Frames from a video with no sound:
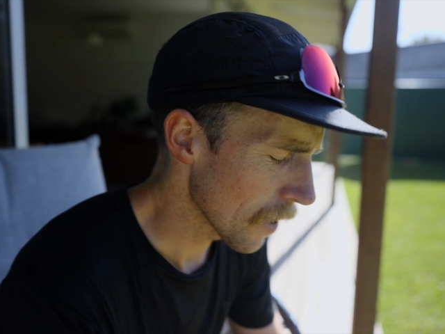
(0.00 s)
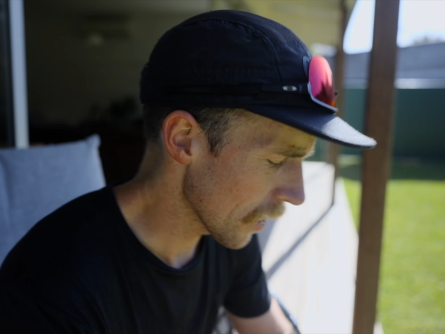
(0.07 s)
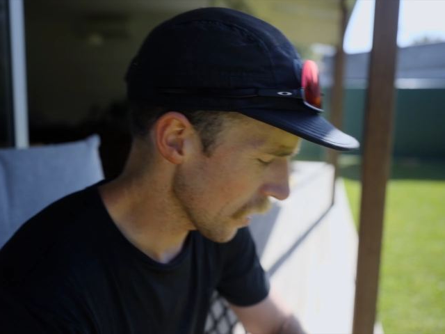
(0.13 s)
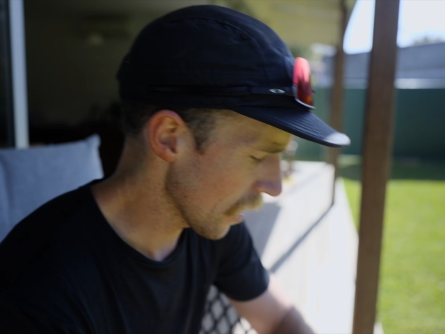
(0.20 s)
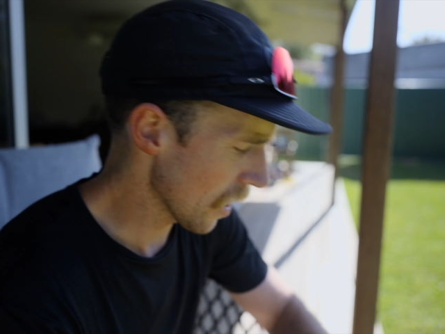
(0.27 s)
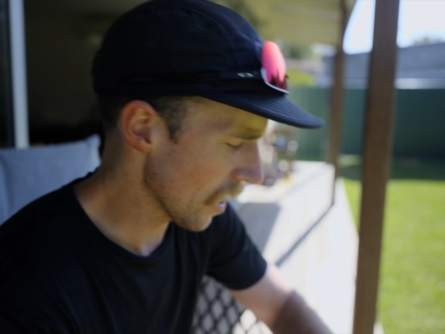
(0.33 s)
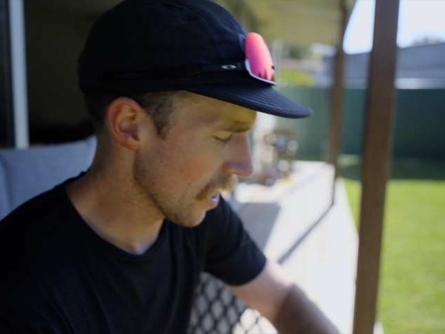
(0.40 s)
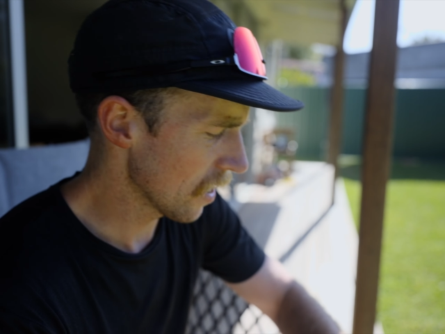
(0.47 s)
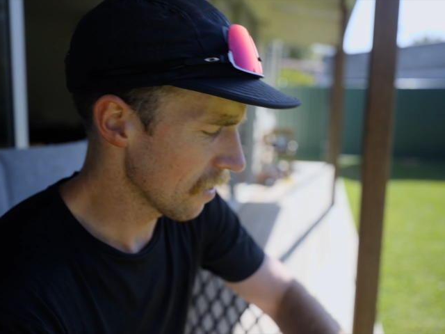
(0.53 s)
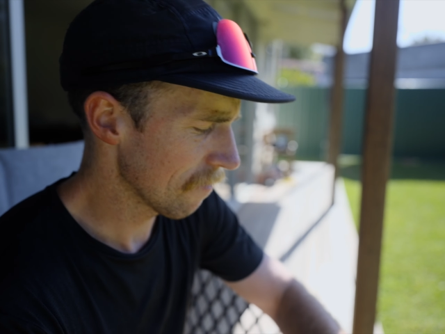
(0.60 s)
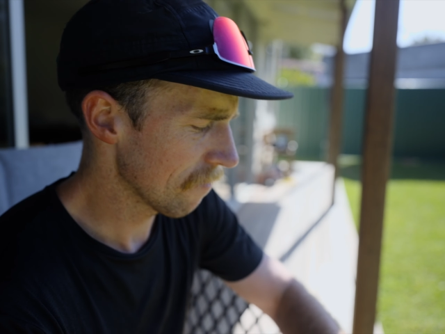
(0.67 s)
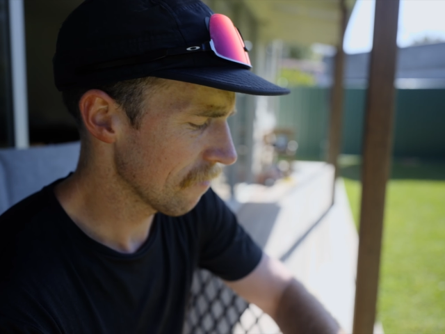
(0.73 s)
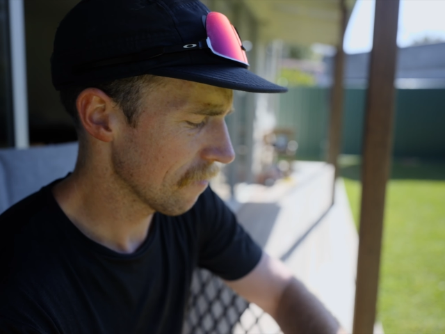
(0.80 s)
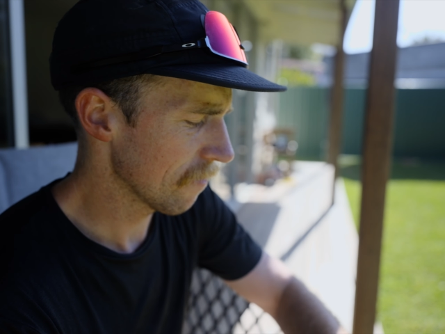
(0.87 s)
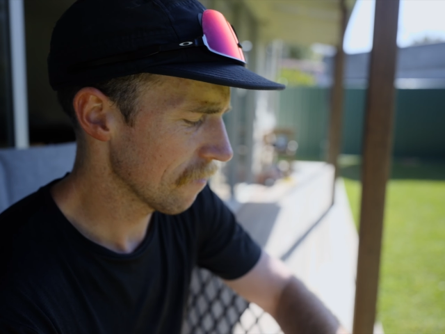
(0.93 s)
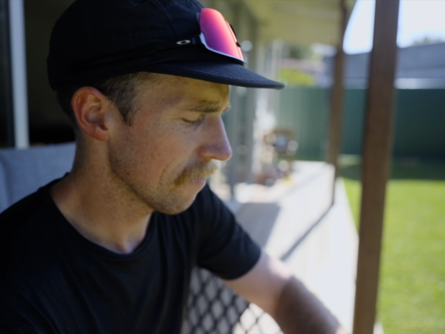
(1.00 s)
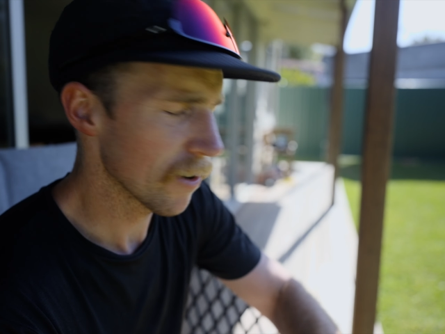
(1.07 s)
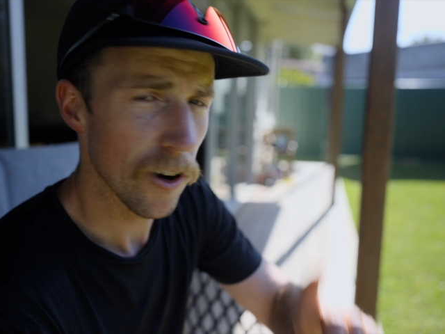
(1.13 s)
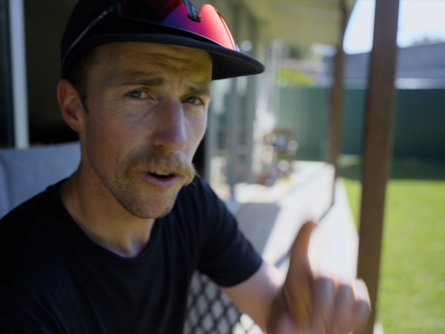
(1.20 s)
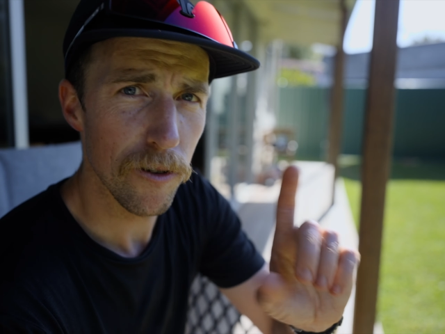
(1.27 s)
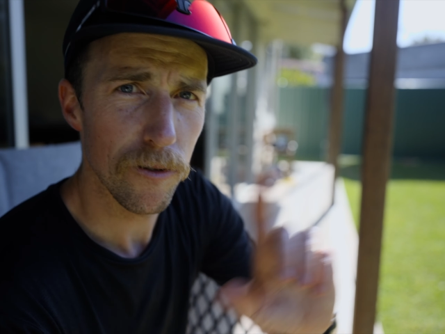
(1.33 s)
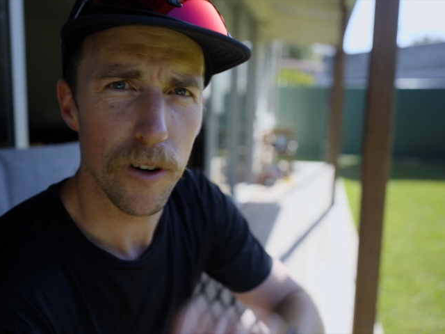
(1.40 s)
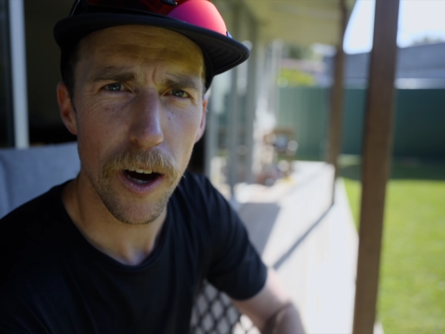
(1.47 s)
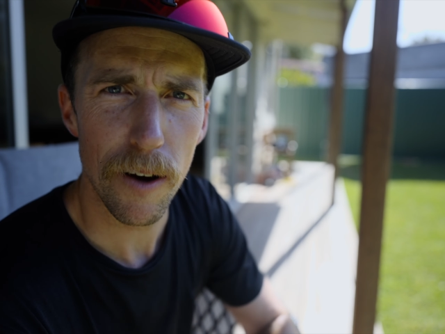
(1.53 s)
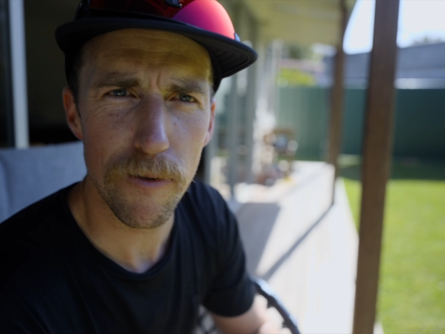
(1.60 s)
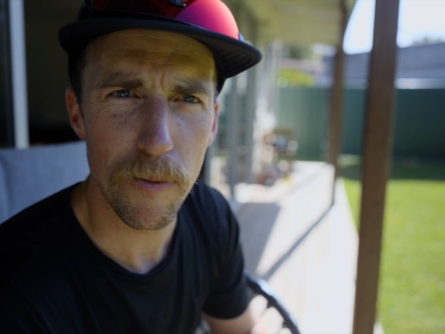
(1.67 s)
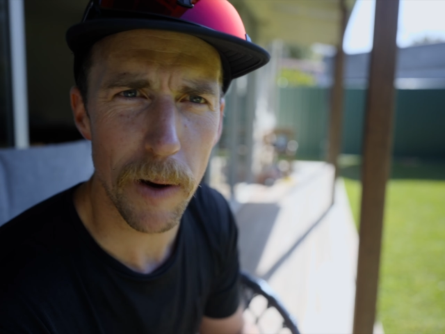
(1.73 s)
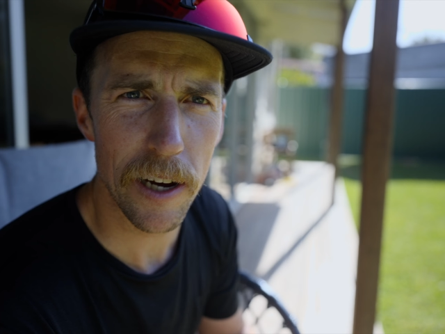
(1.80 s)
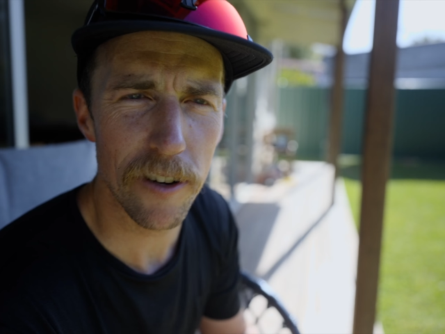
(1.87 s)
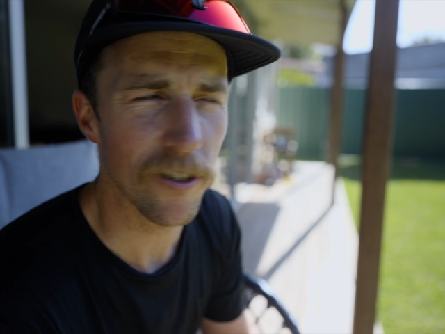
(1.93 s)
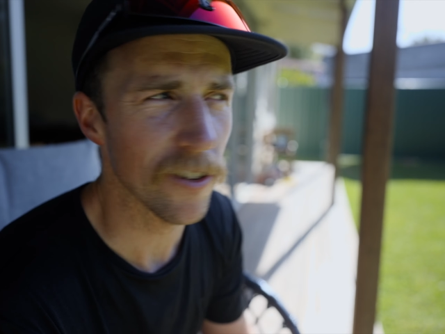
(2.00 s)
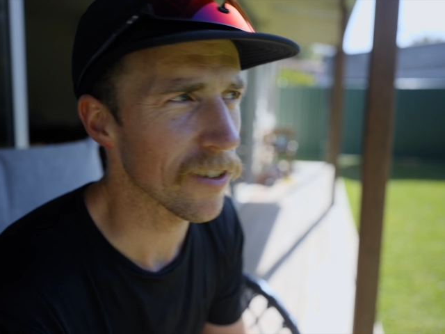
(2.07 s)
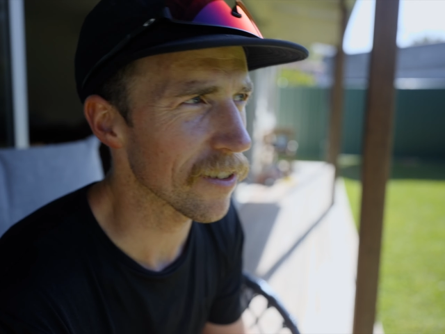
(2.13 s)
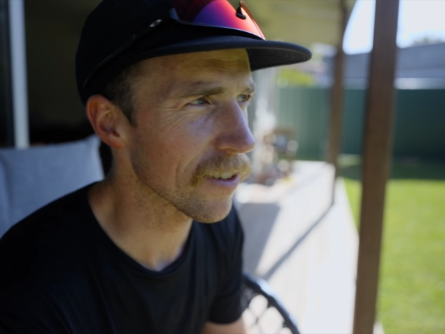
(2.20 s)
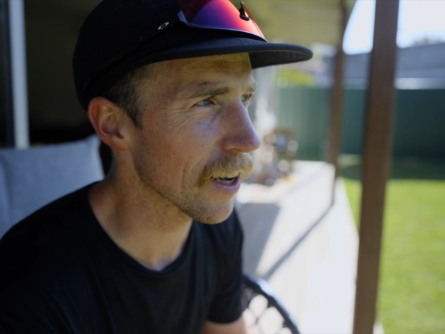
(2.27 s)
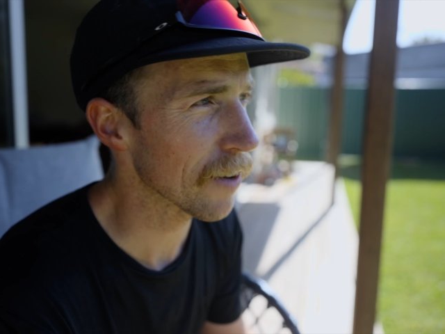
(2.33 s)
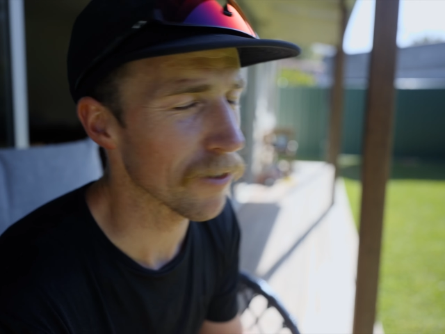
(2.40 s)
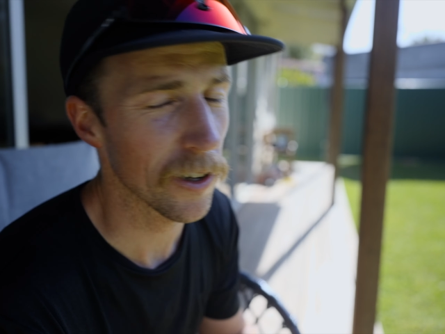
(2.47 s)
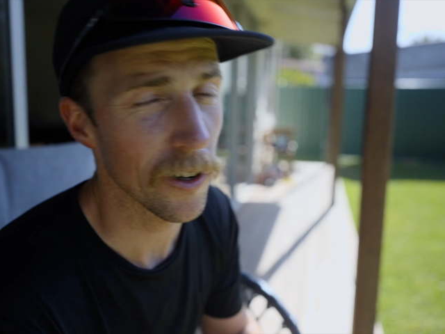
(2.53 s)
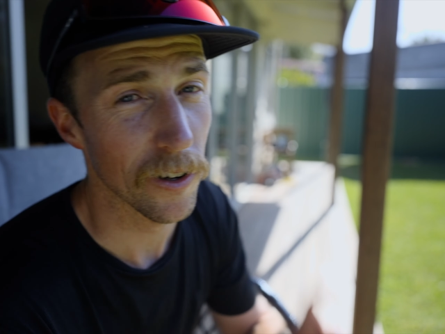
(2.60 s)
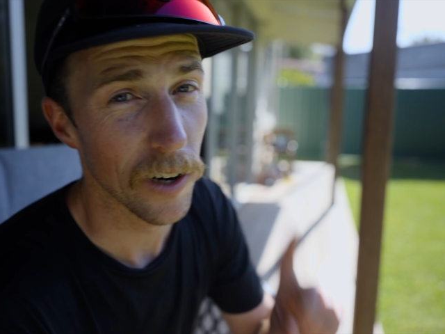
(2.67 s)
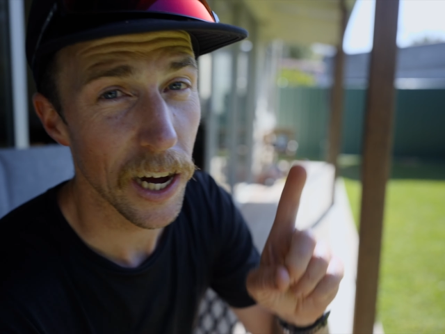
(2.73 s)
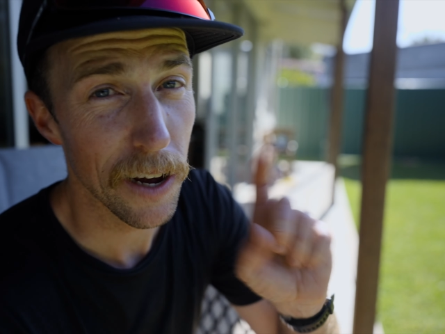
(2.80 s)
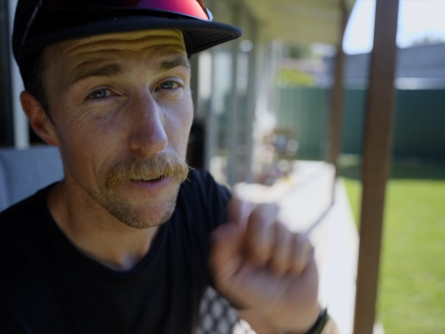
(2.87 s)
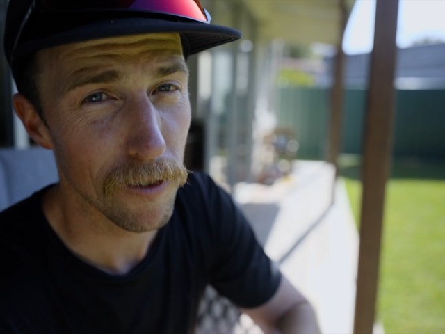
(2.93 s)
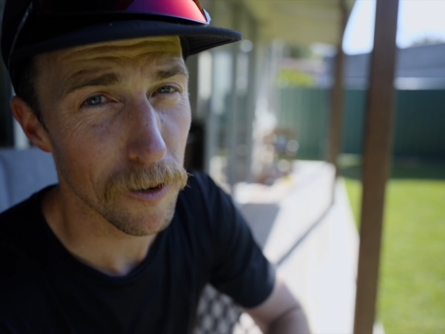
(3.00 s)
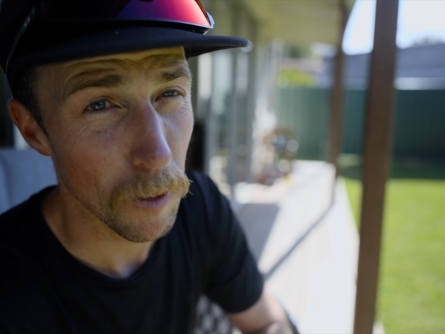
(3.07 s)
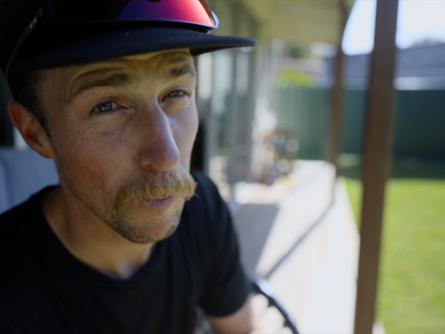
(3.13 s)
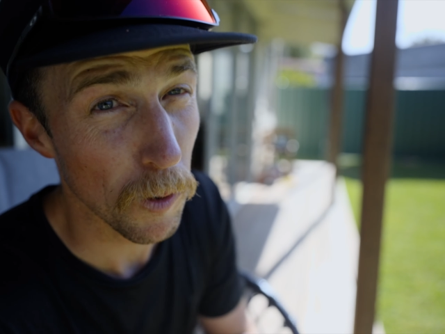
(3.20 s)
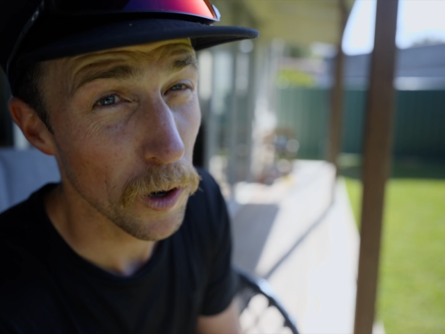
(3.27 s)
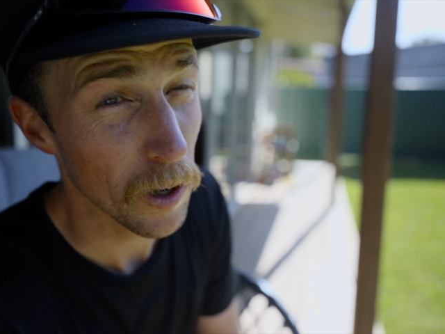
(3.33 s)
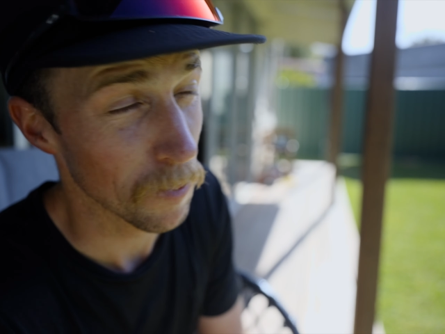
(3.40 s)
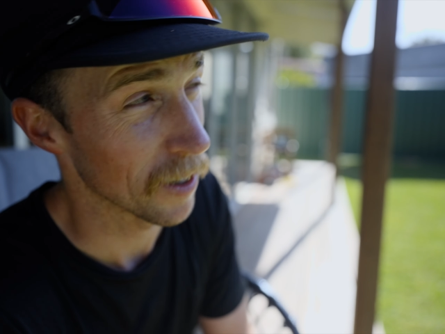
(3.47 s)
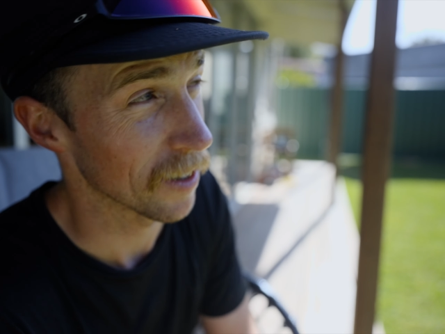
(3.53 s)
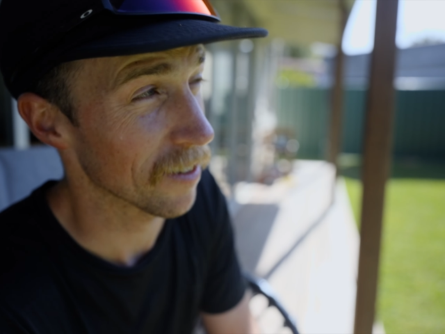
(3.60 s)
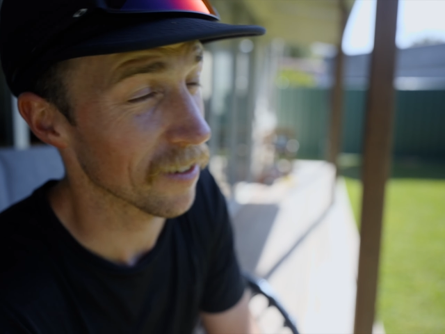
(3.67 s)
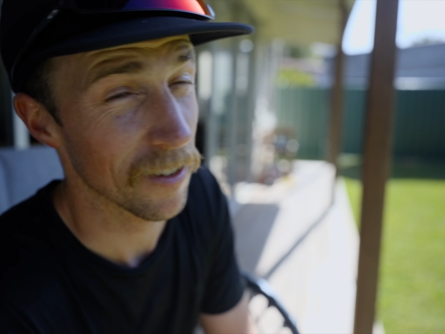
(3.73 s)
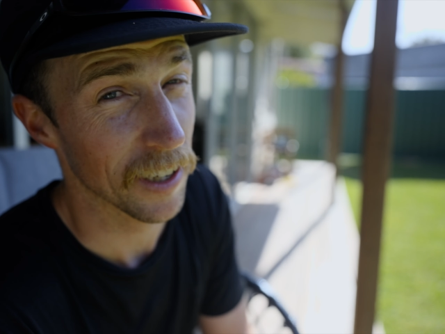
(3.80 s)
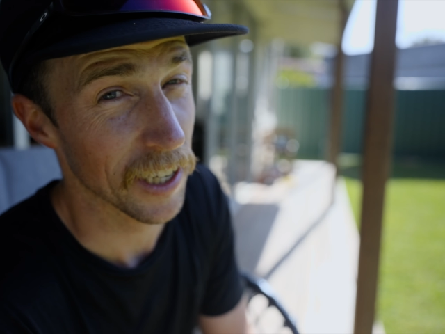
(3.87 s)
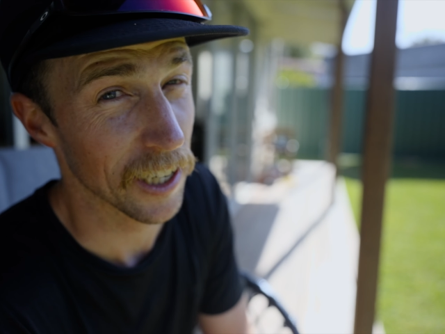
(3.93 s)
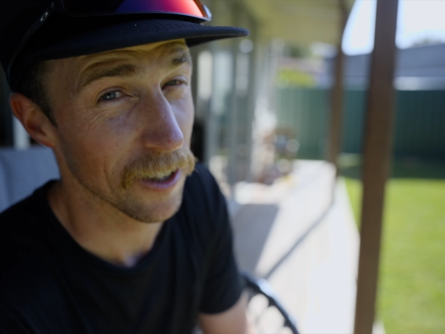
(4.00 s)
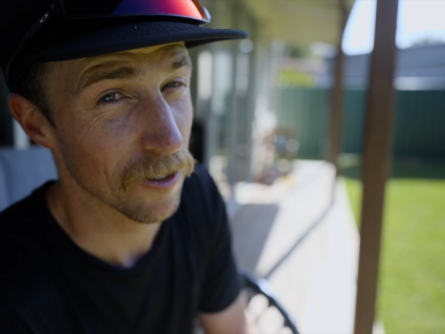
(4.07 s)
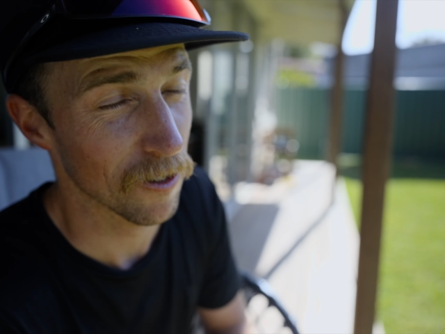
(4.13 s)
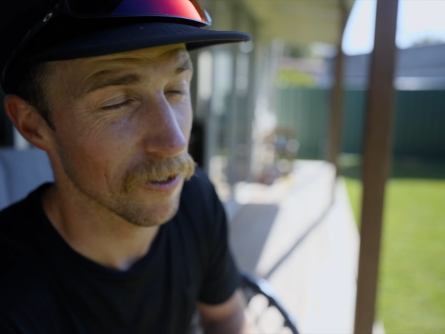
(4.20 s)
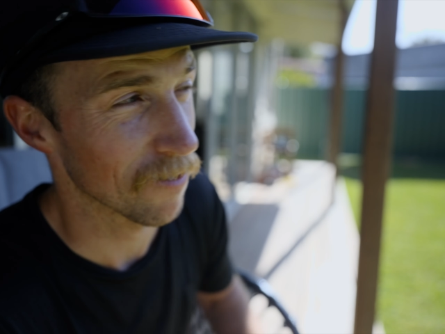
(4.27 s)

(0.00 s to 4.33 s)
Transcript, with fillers: but uh, no time for patience this afternoon. I have some appointments to get to.